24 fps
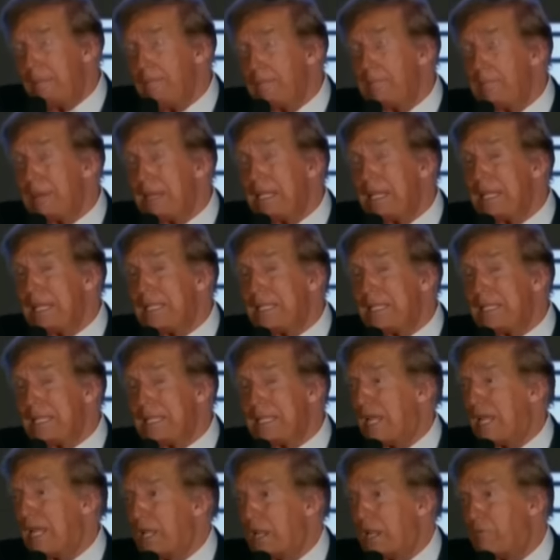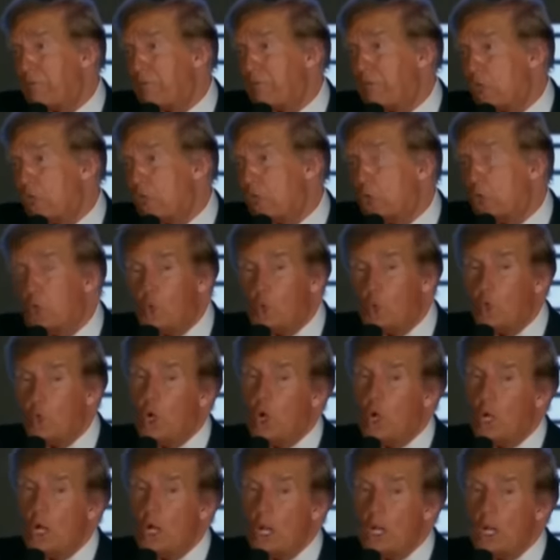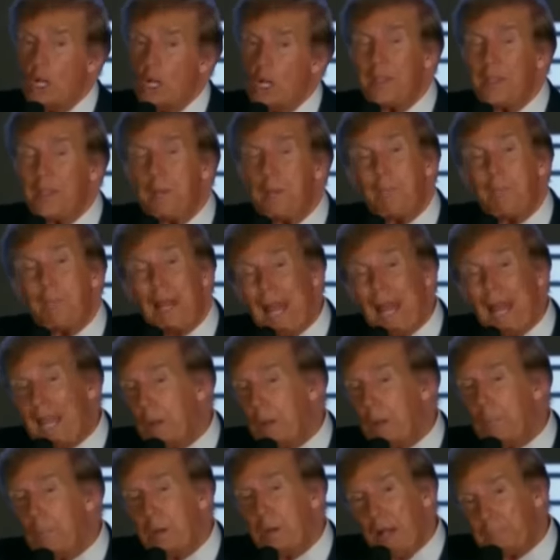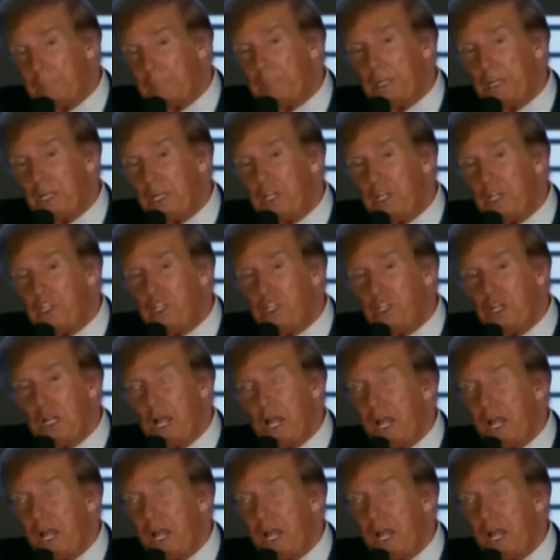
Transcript: being indicted for you, the black population.